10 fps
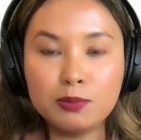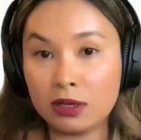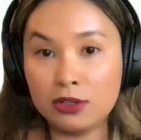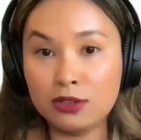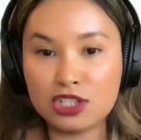
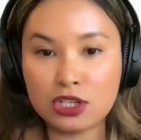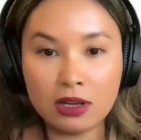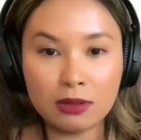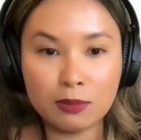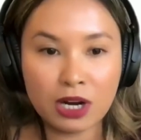like you, Nishant,
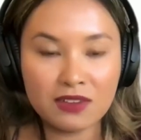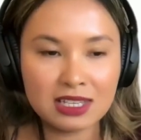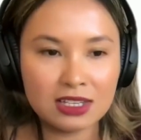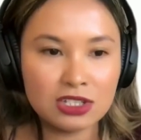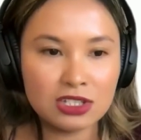and the privacy
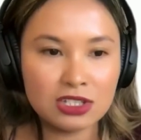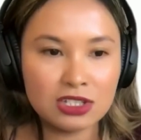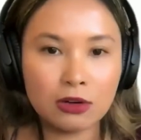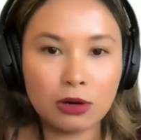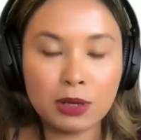engineers
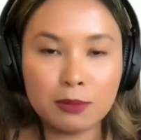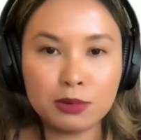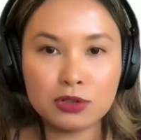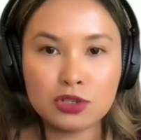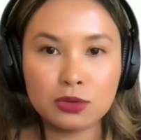here at P E P
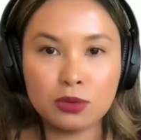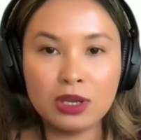R to